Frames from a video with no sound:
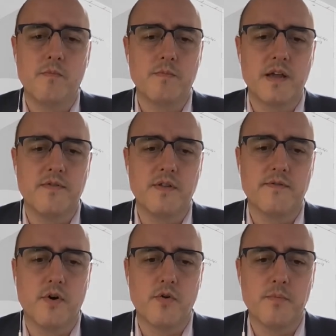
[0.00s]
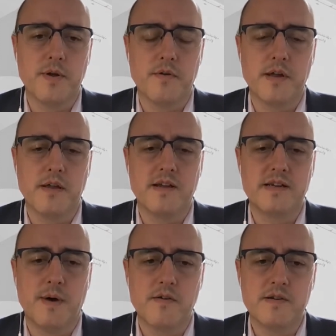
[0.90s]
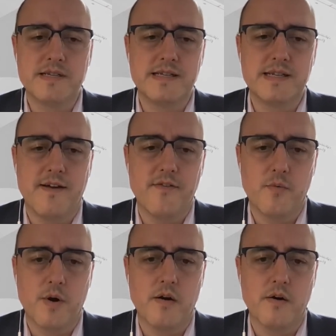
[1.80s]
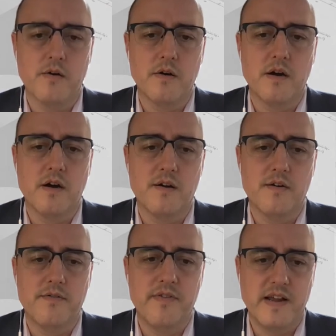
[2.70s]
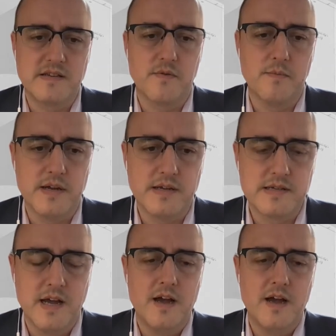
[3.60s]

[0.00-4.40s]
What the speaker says: given the vulnerability that democracies everywhere face from this.